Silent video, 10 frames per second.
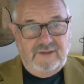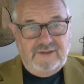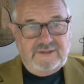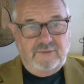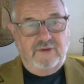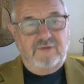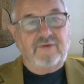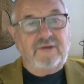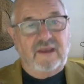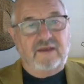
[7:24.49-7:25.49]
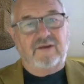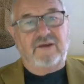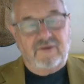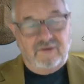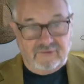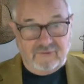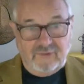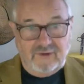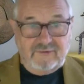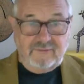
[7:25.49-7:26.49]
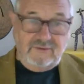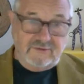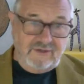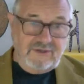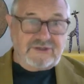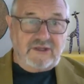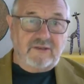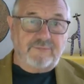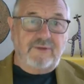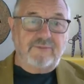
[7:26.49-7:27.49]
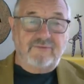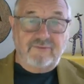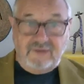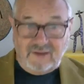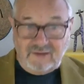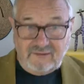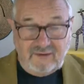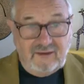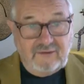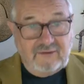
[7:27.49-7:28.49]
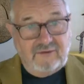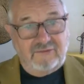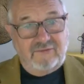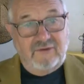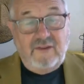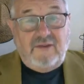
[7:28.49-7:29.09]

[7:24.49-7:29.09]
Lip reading: So I've incarnated as a writer and a teacher, other people have incarnated as